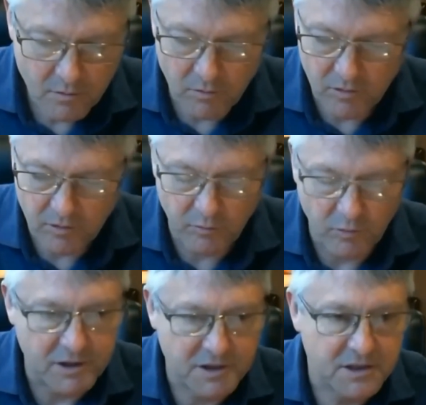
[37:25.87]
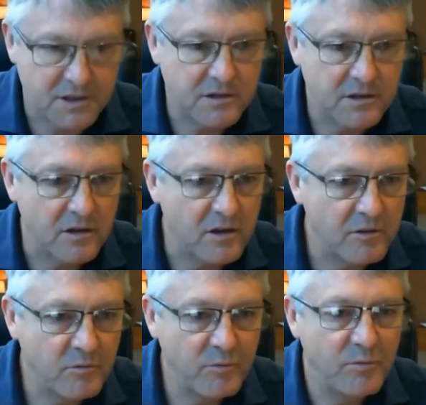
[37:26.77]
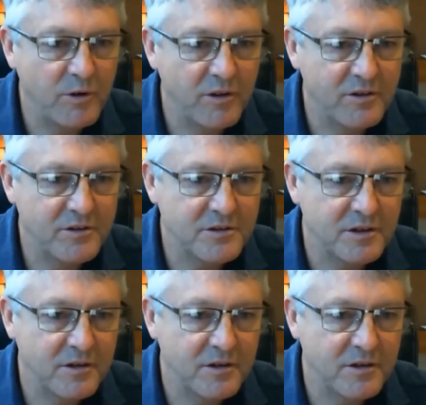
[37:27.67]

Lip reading: was, where did those go?